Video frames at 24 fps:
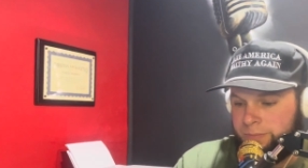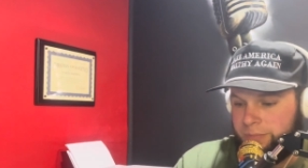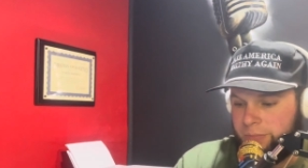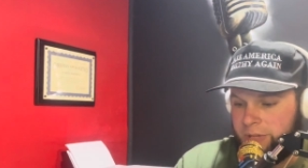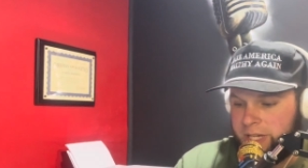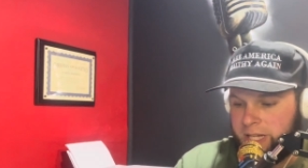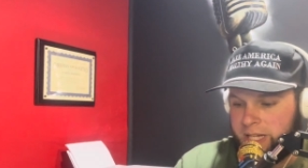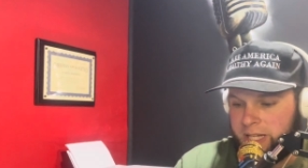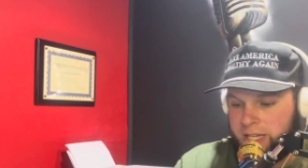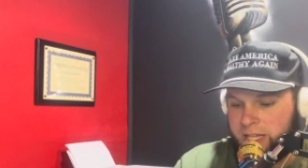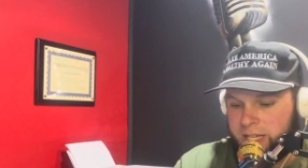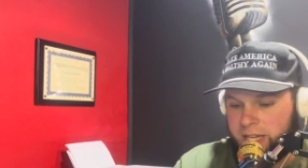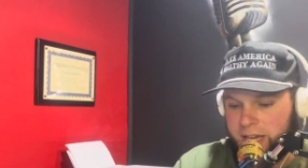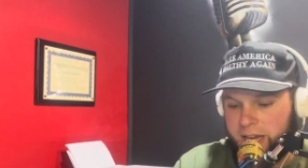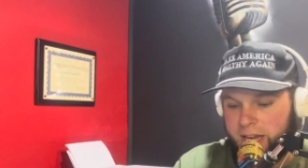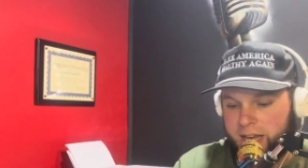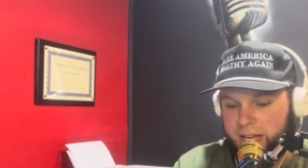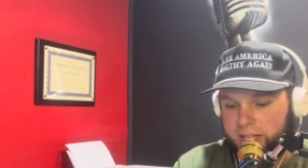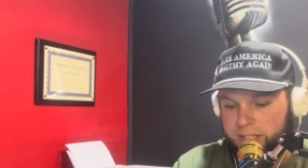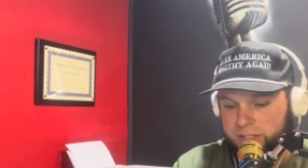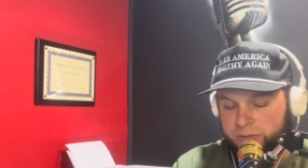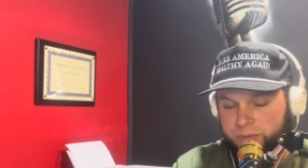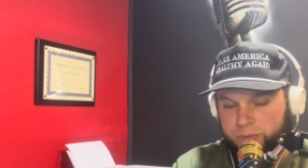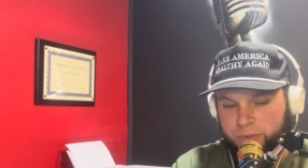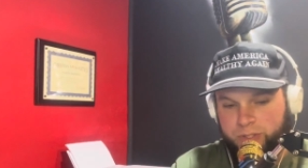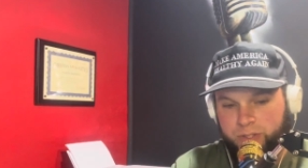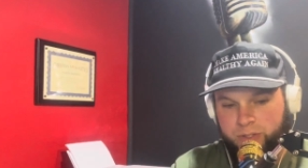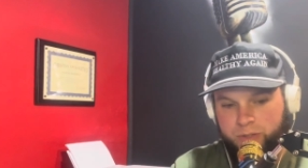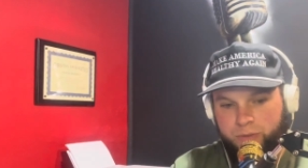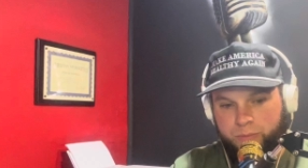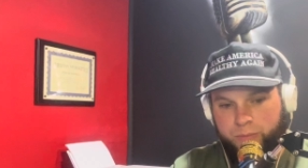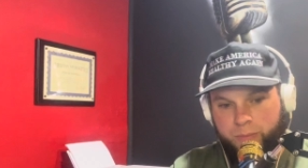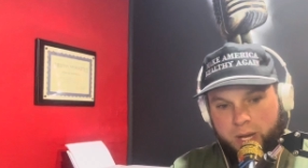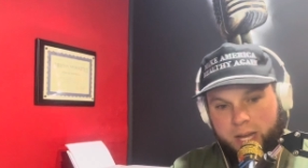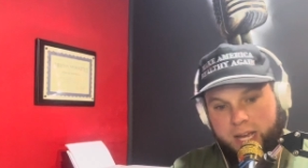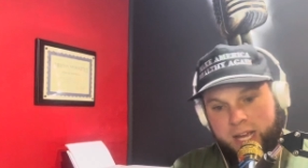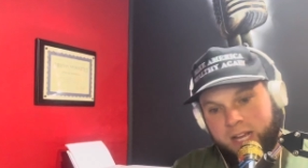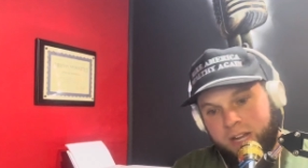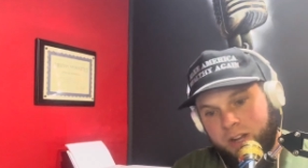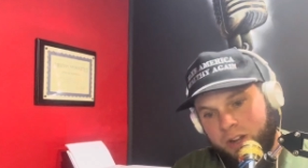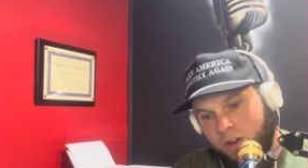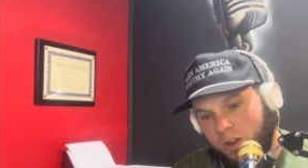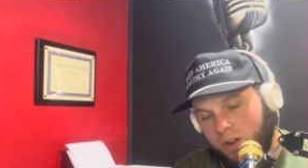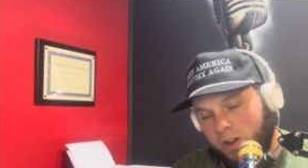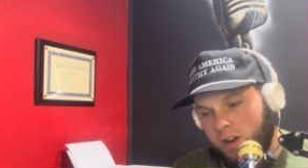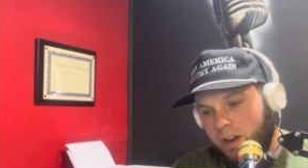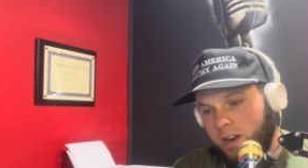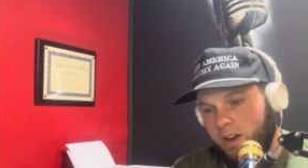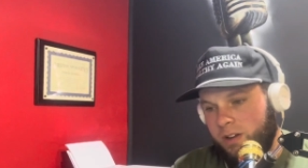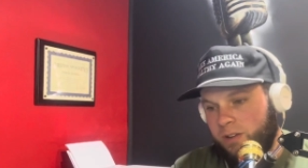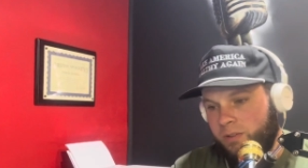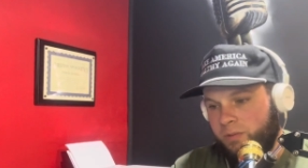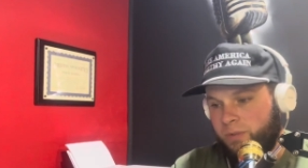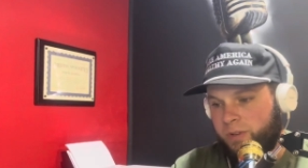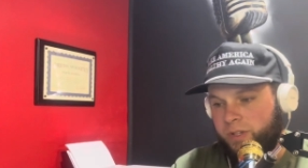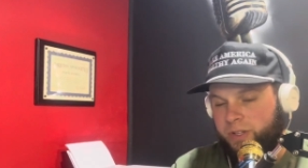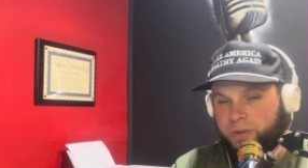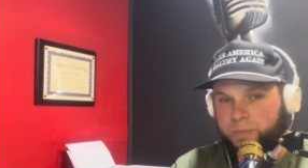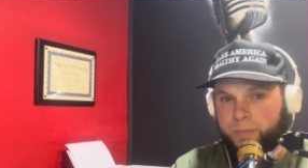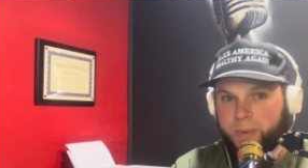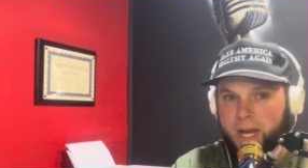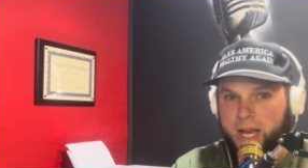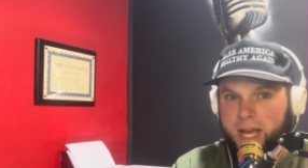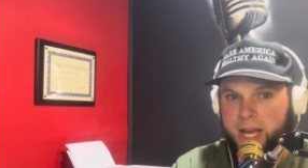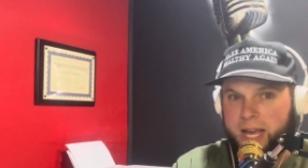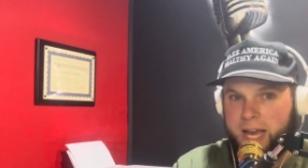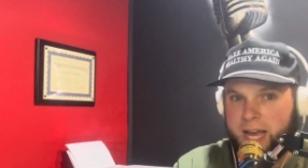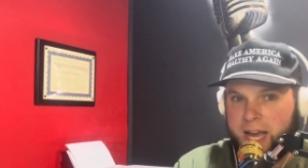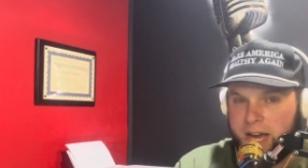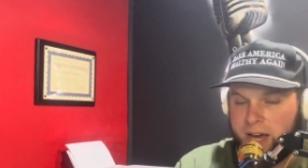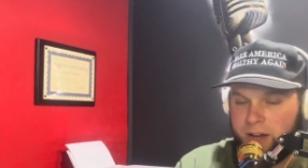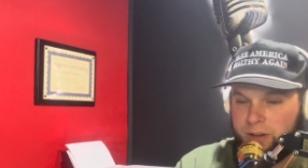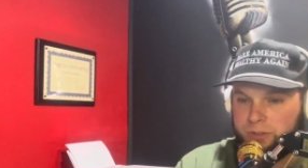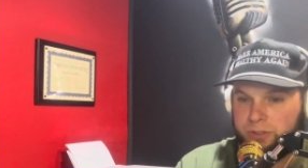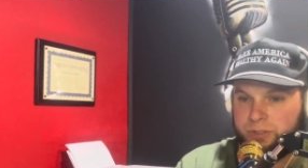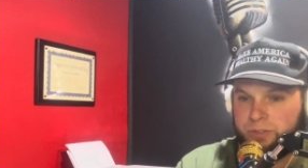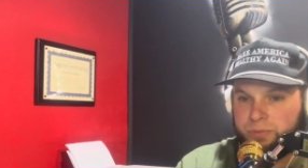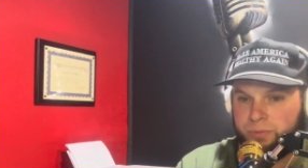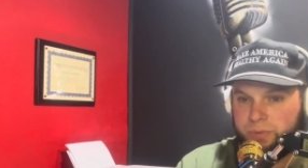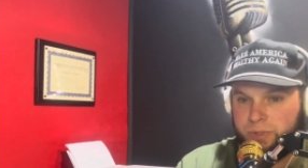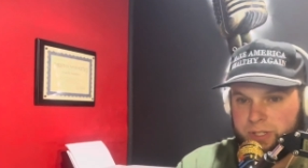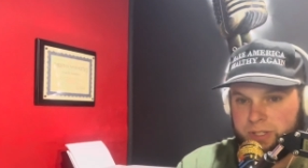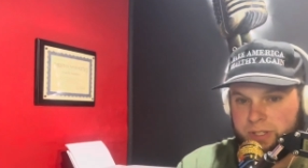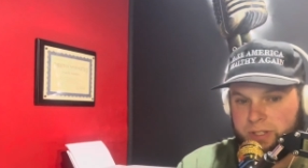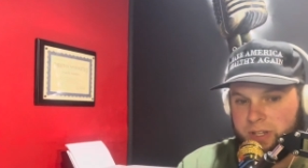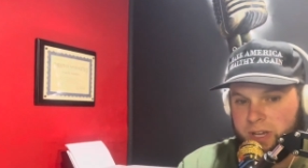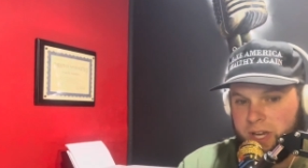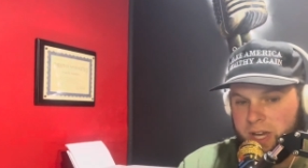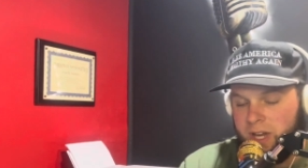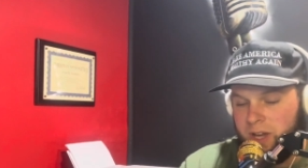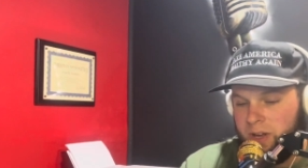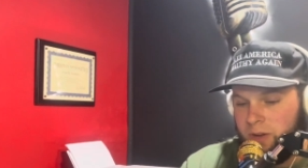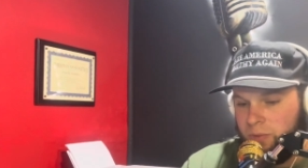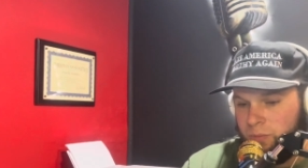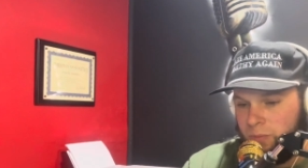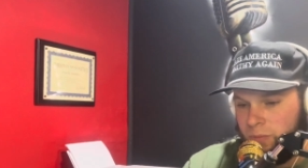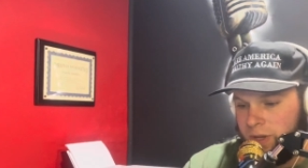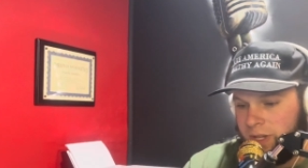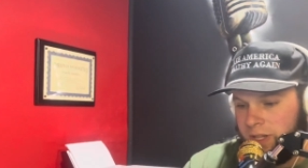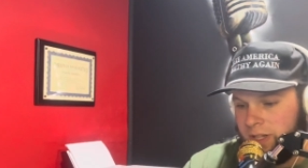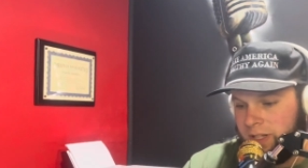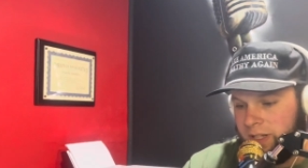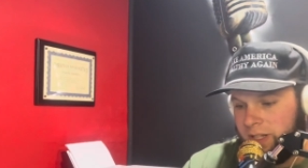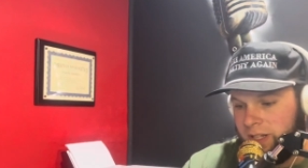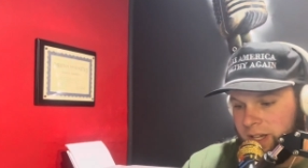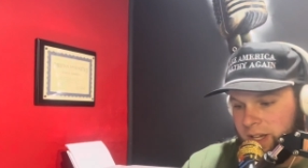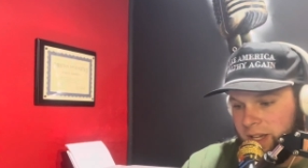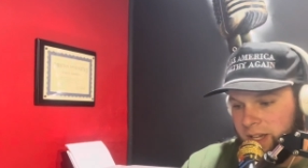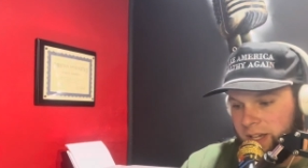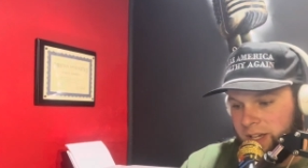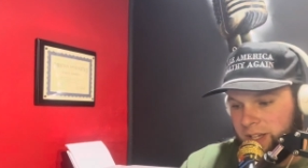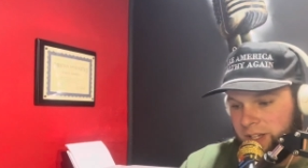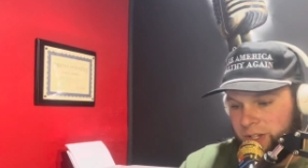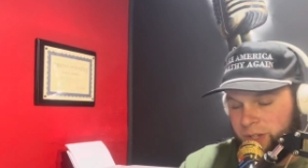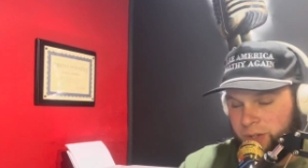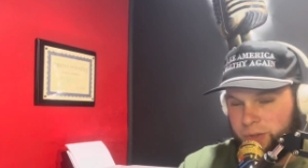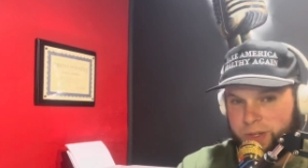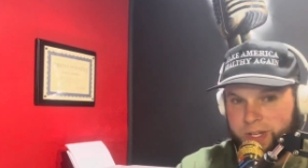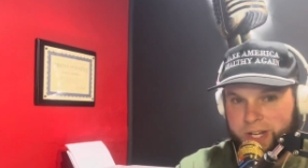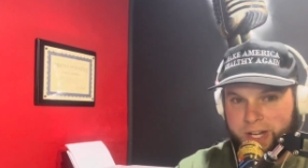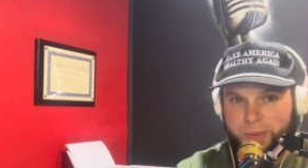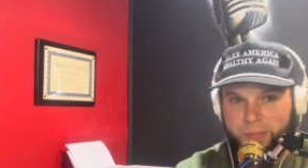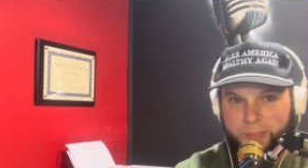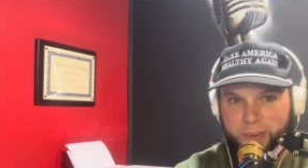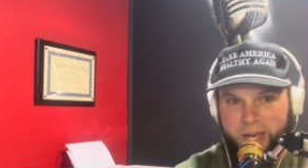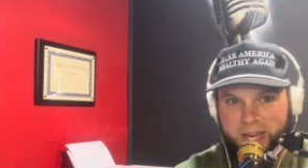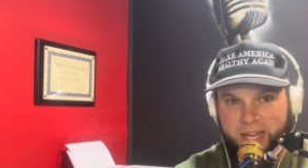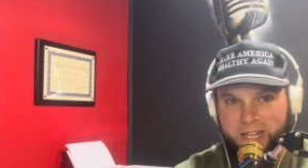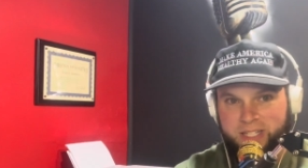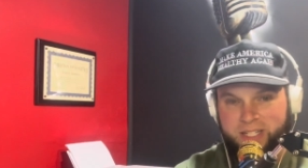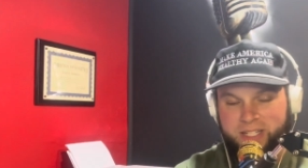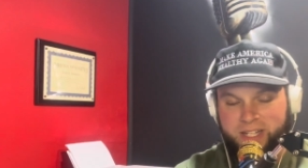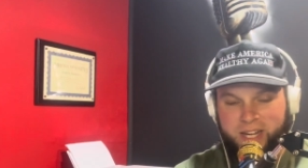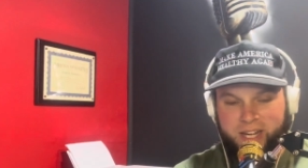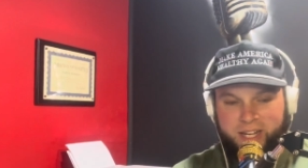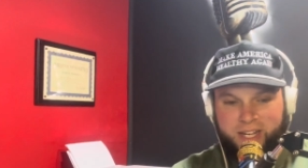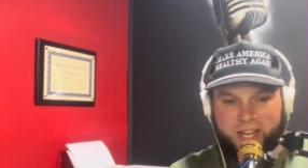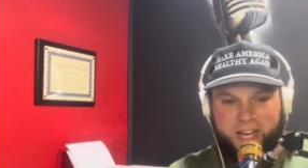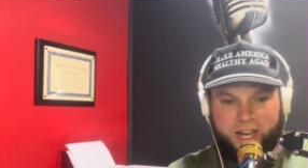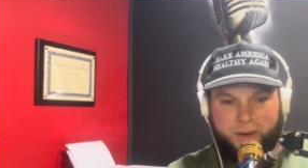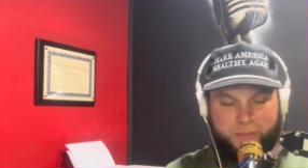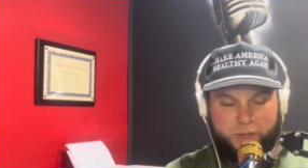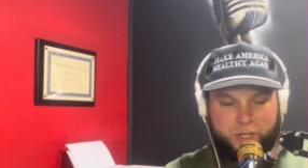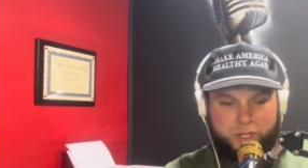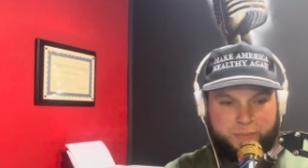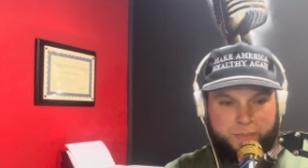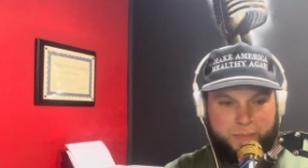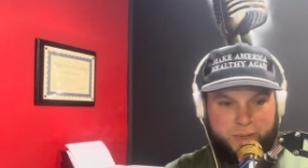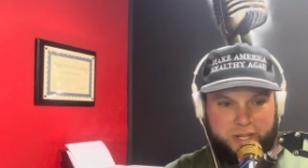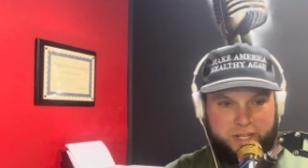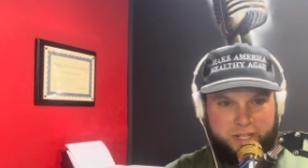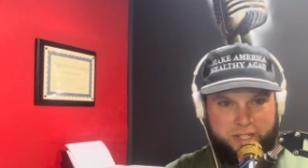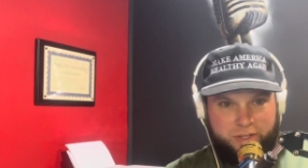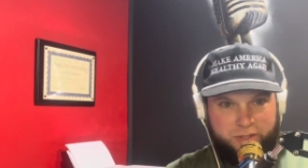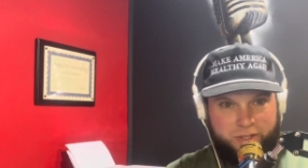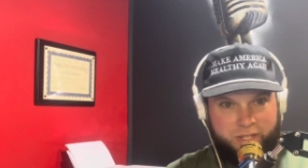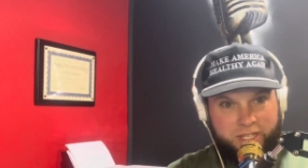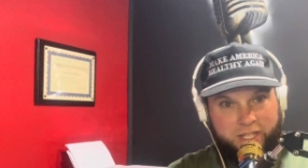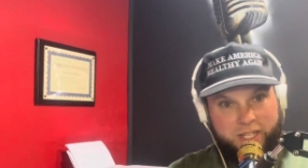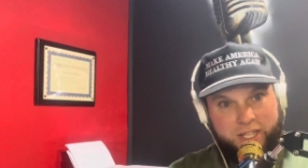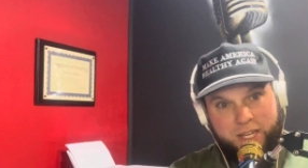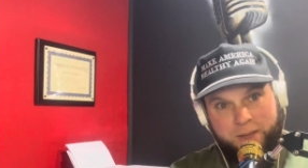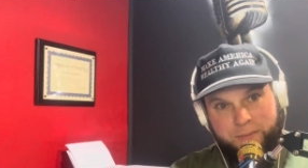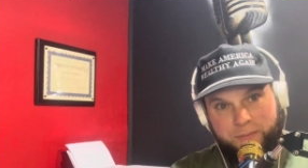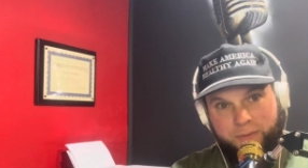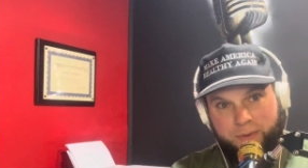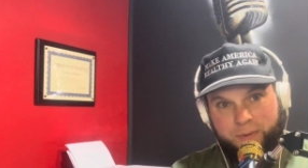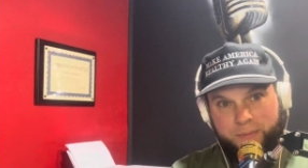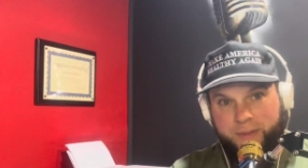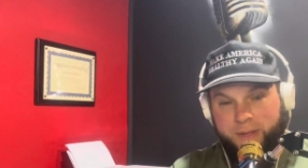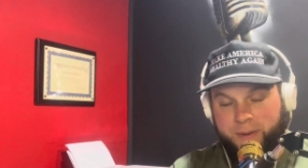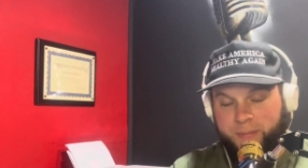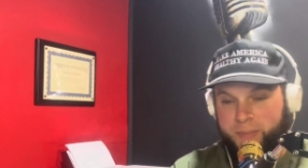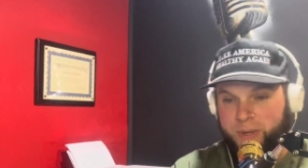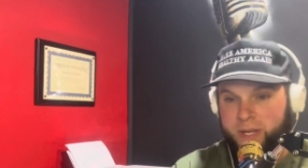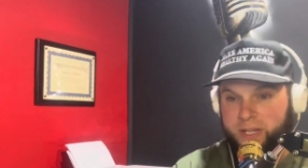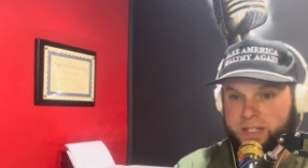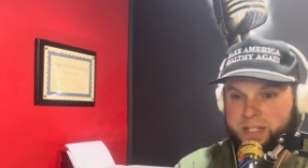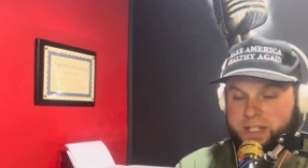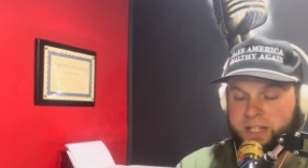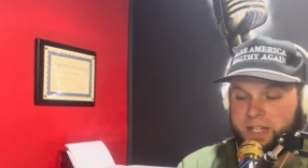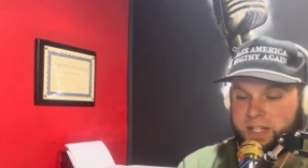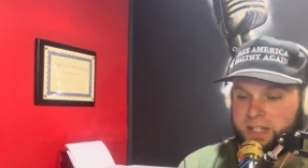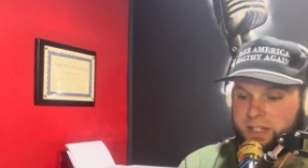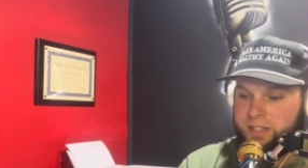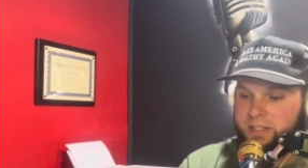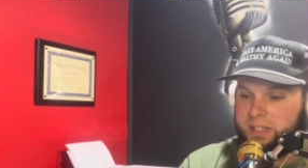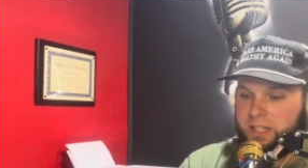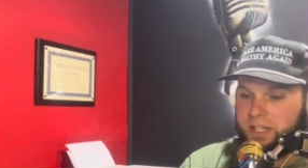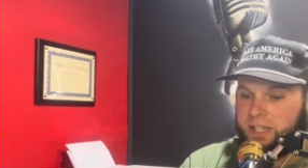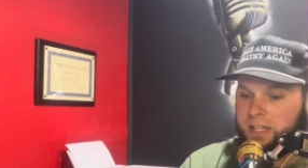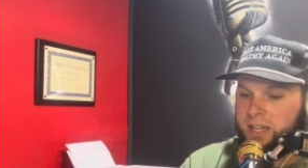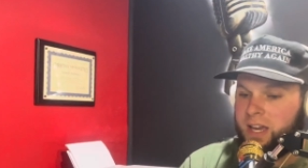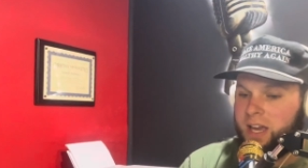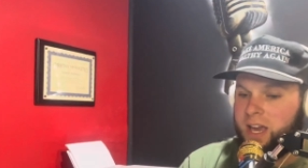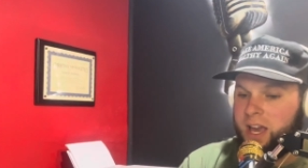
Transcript: get gas, when you buy a car, when you buy a house, when when you get a paycheck, how much money you can keep from that paycheck, like